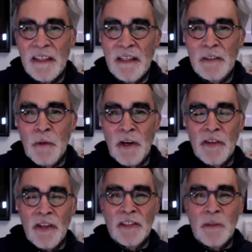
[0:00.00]
Now it's part of the
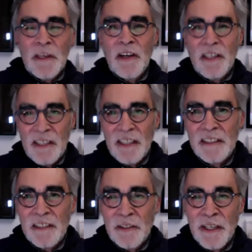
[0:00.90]
AltaMed Art
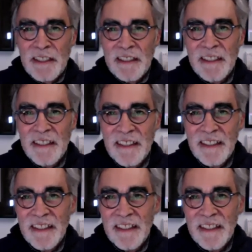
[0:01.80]
Collection, correct? Yeah.